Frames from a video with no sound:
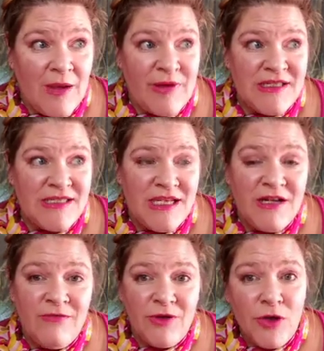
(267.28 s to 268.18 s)
Instead
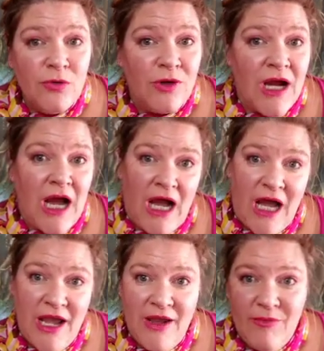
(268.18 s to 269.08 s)
of Luke,
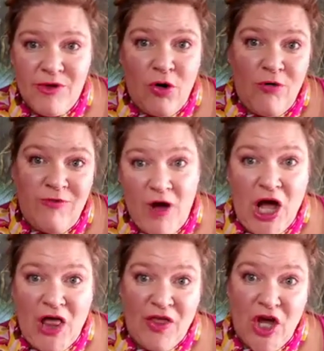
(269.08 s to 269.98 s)
I am your
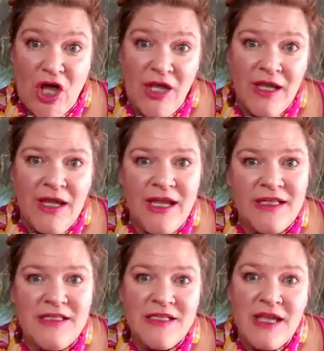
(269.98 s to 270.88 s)
father,
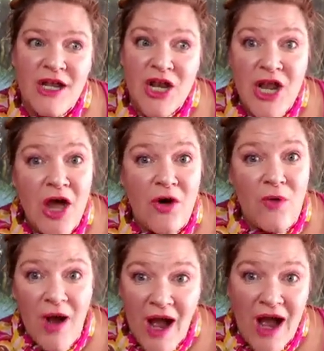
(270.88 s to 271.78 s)
it's
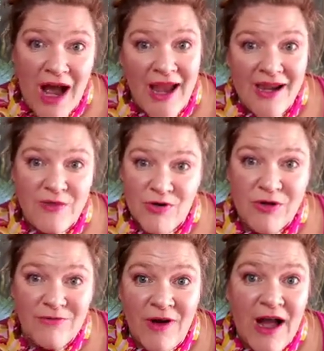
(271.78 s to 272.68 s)
no, I am
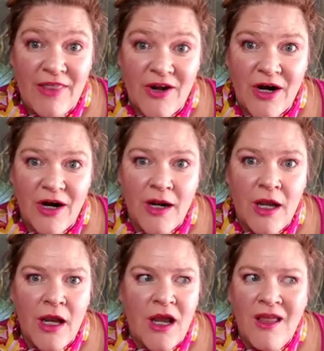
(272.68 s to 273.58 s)
your father.
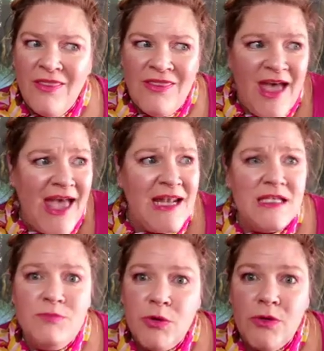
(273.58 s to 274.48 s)
That
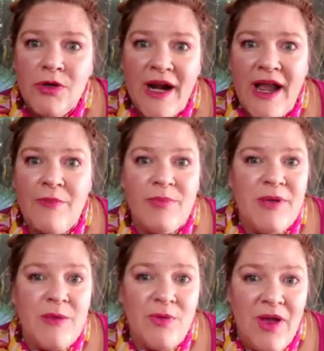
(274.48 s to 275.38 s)
is bullcrap.
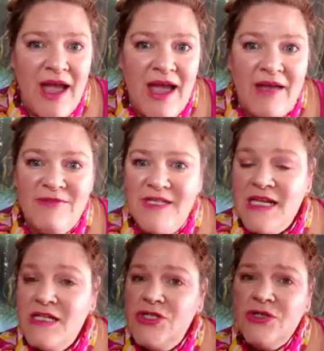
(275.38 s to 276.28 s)
People have
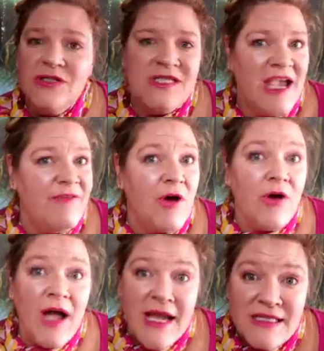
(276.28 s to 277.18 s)
t-shirts, they have all
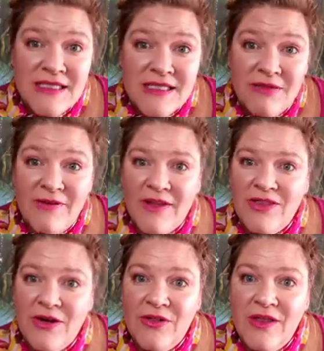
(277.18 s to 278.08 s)
kinds of stuff out
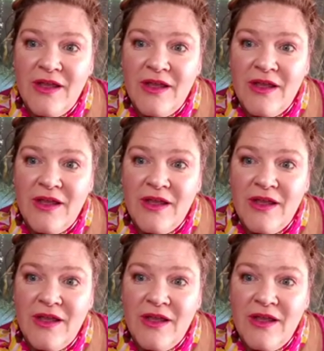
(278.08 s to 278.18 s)
there